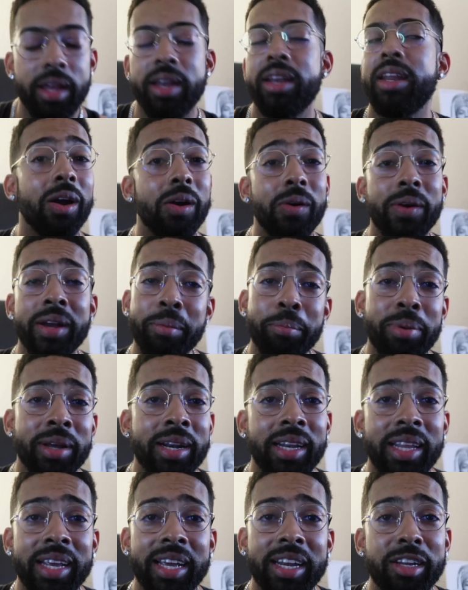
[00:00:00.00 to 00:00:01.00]
I'll go ahead and put
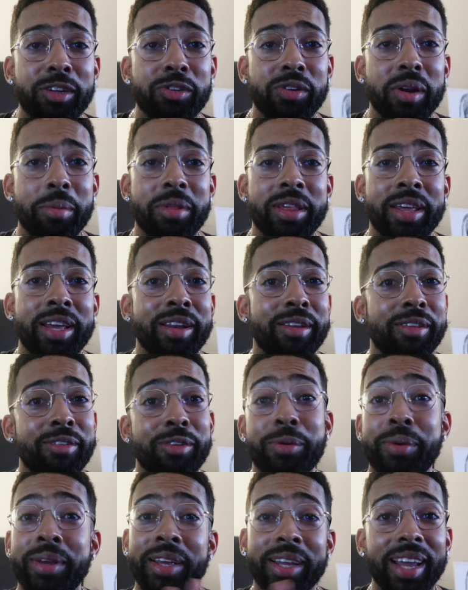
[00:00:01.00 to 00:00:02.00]
a link in the description so
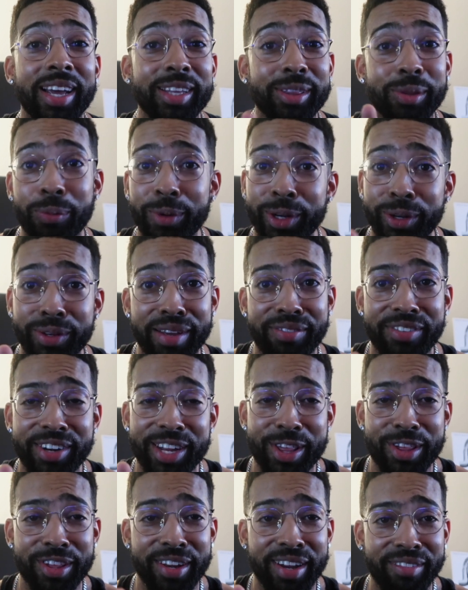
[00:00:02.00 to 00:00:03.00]
you can get like the real
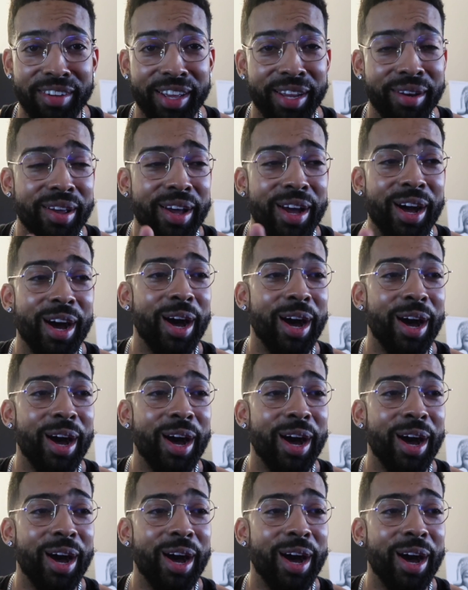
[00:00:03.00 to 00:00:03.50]
definition of it.